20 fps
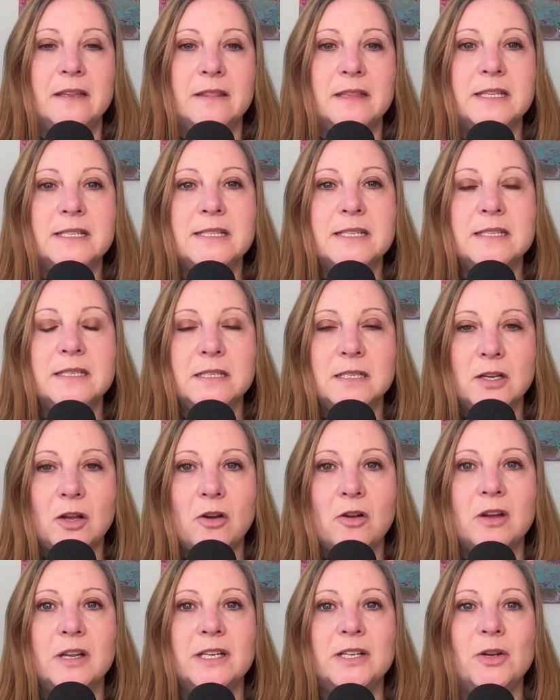This is an
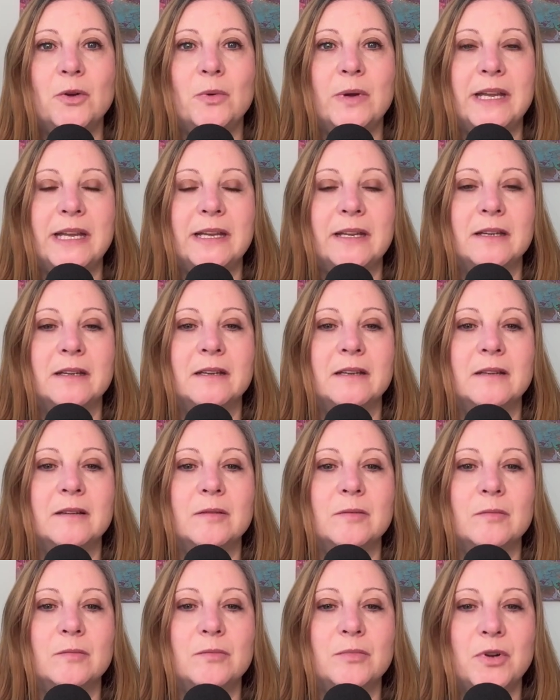ongoing
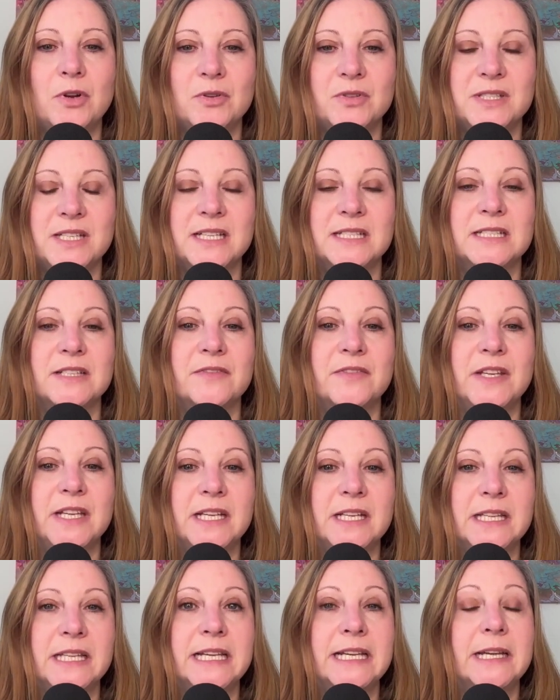process of
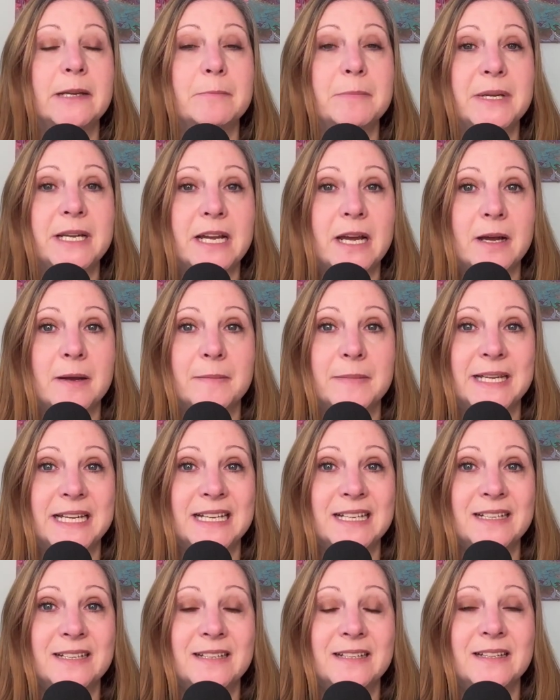healing and
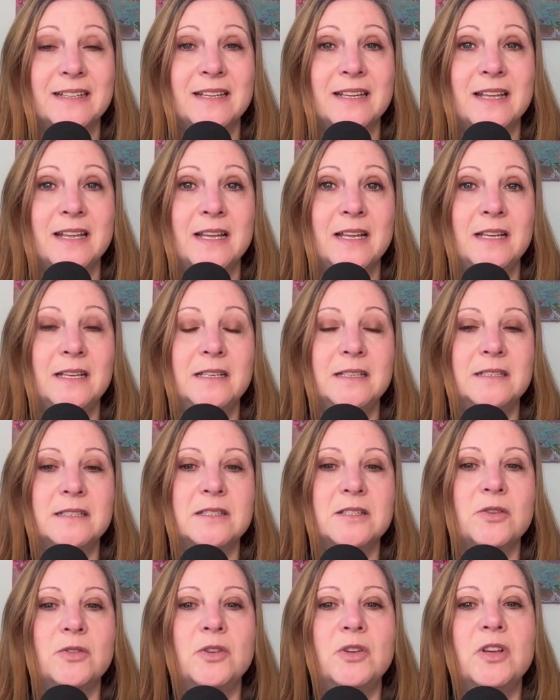becoming,
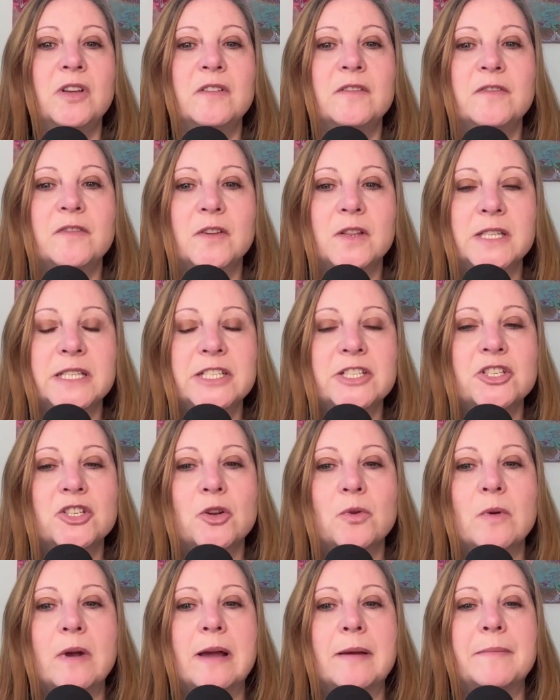so you can fully
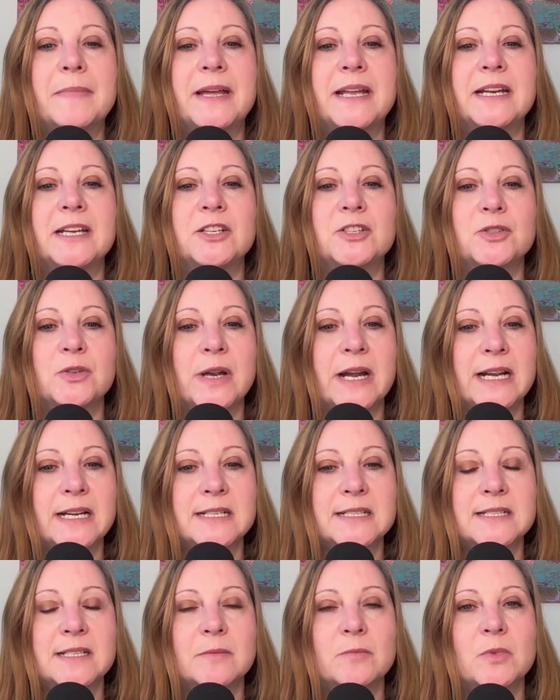show up and
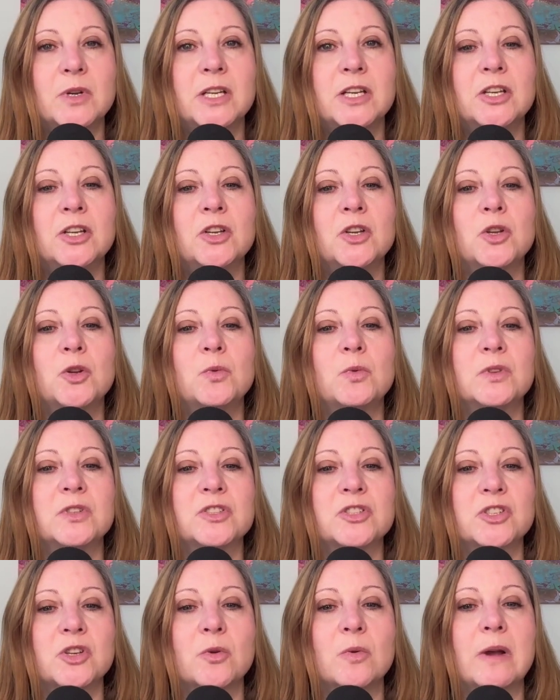attract someone who will
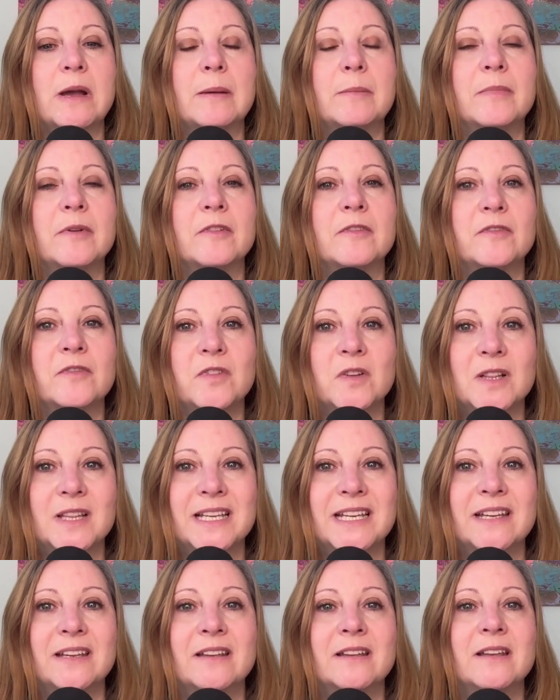show up
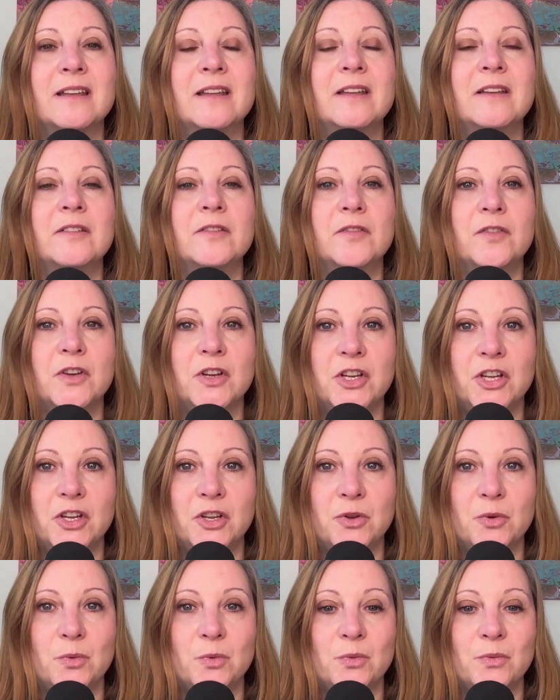fully for you.